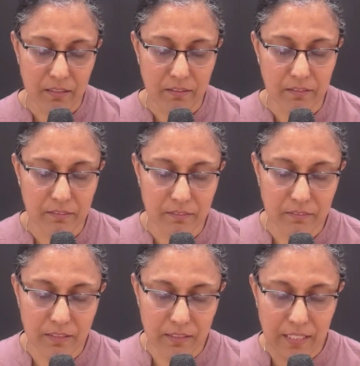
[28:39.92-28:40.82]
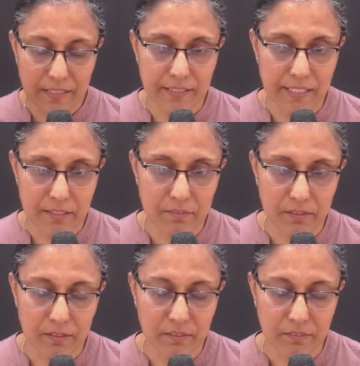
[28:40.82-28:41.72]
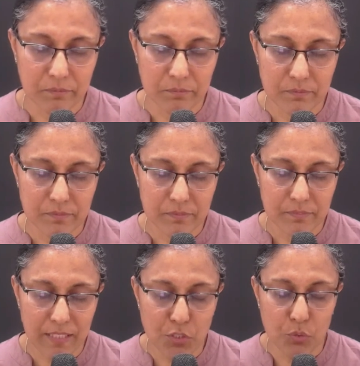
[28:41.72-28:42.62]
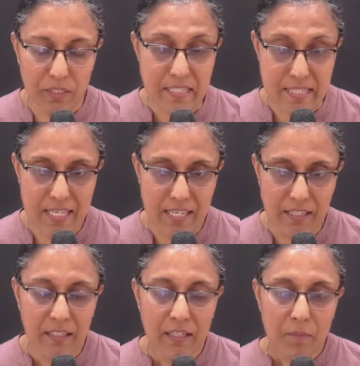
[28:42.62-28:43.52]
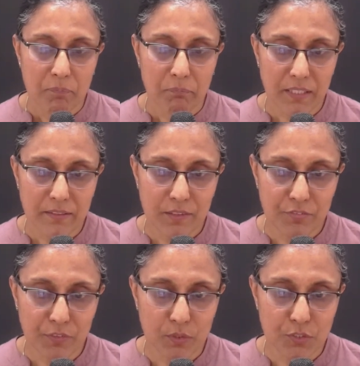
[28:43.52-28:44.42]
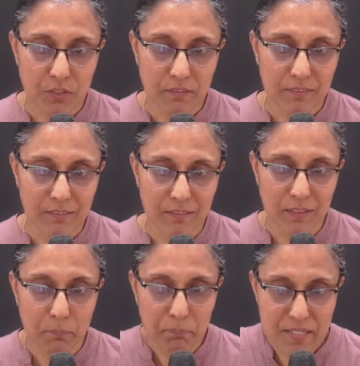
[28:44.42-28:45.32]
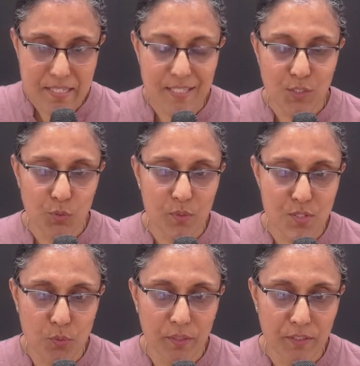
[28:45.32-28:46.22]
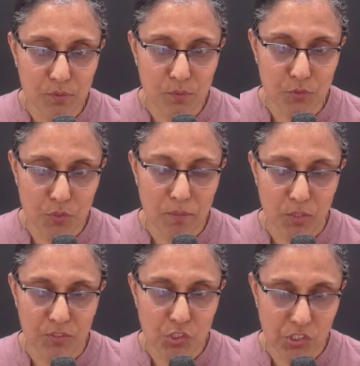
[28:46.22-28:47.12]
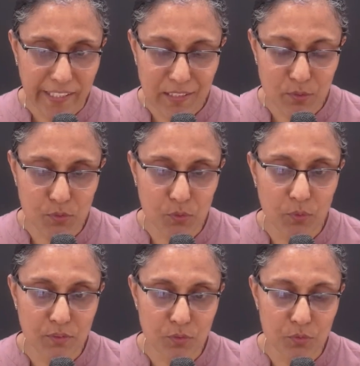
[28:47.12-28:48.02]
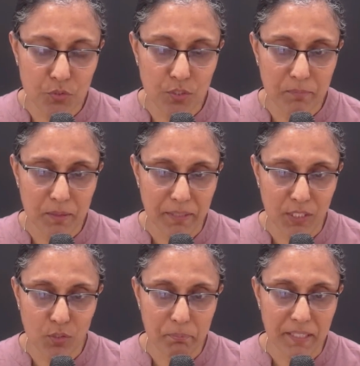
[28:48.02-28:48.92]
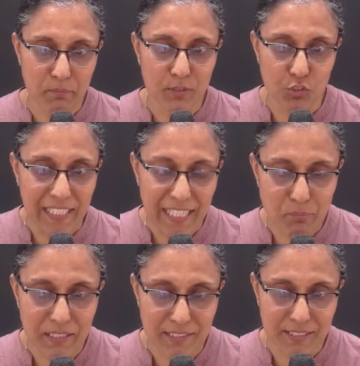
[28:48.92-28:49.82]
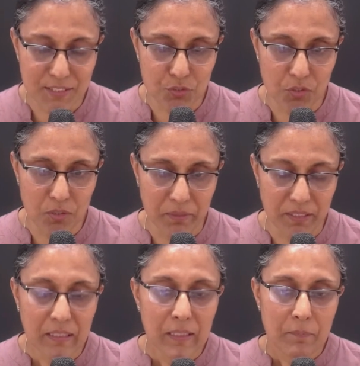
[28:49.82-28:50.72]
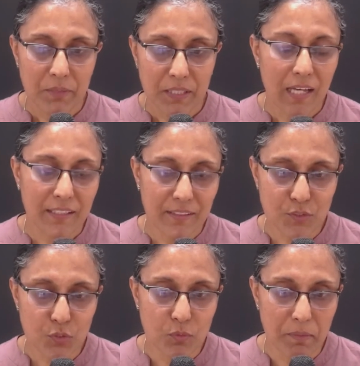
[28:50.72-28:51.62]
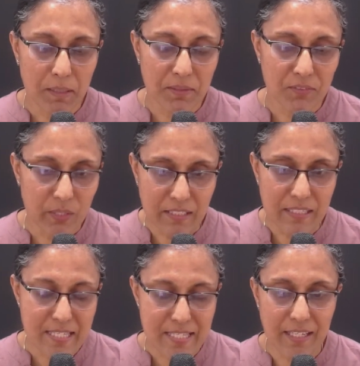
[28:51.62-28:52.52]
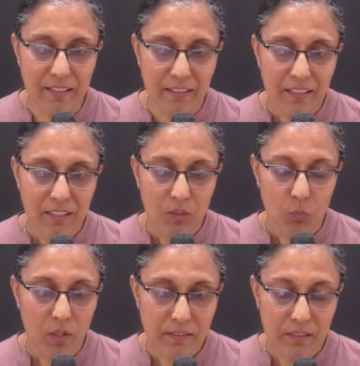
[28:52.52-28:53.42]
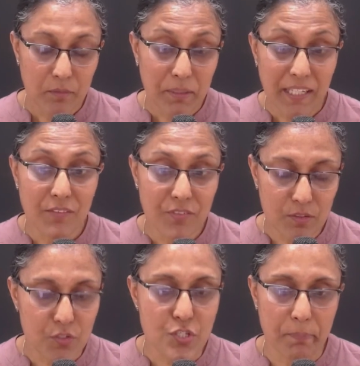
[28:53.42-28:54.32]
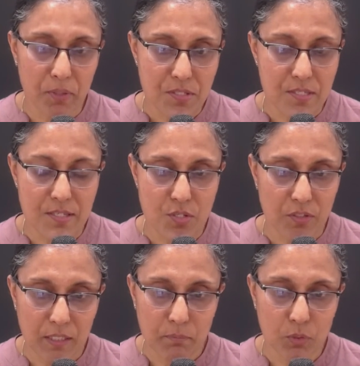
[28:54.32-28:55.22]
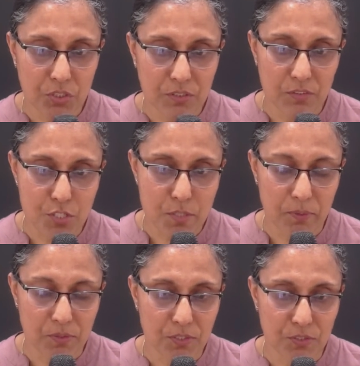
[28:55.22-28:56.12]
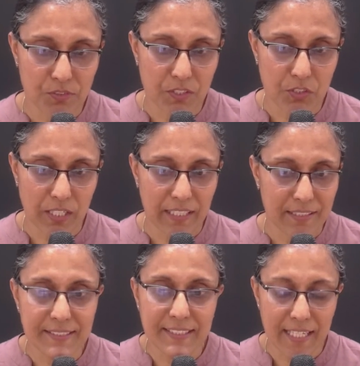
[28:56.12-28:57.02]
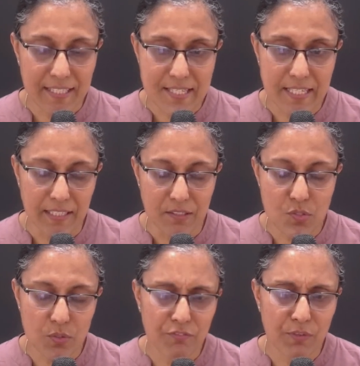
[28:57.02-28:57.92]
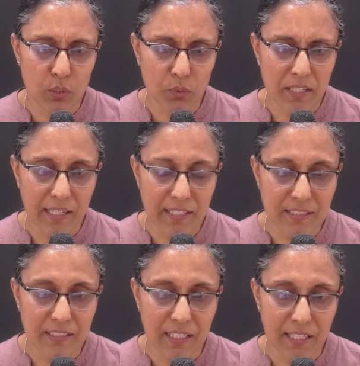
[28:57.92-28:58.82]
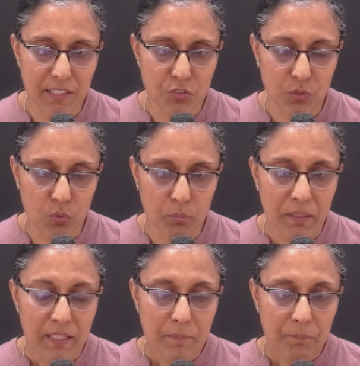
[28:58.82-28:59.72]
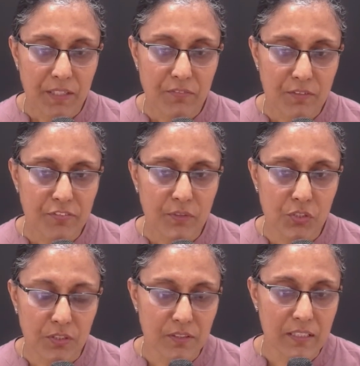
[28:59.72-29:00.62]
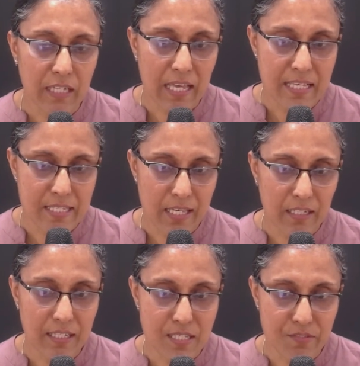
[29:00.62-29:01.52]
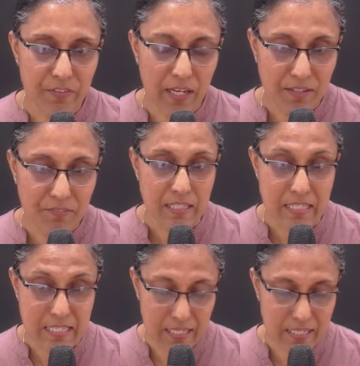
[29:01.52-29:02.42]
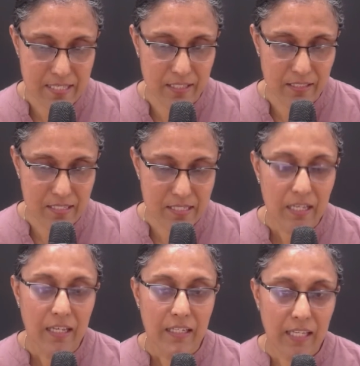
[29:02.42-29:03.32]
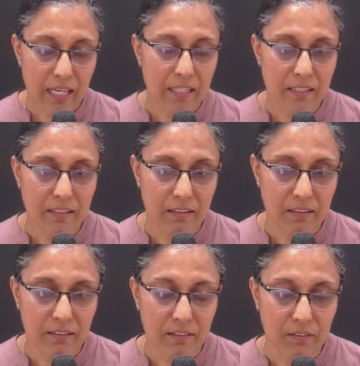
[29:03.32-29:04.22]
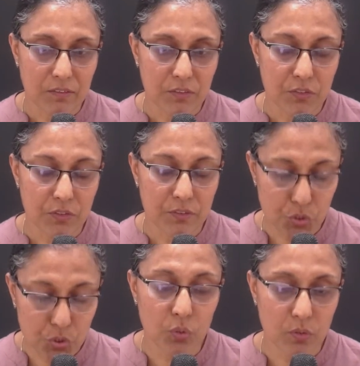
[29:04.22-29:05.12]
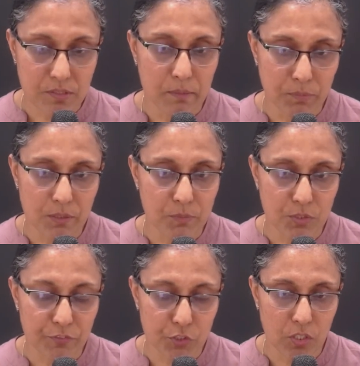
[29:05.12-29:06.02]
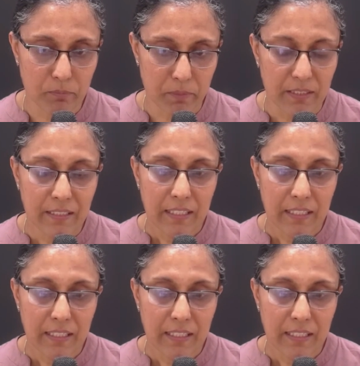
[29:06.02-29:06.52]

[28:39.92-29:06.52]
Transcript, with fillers: uh, th that they um, that you can see, but of course the person who is going through trauma or the child who is going through trauma may not be able to label it as trauma, but others who may be witnessing what the behavioral responses or the emotional responses of the child is can see it. So if we're looking at an age group, even for children as young as five six years, can uh, show symptoms of trauma.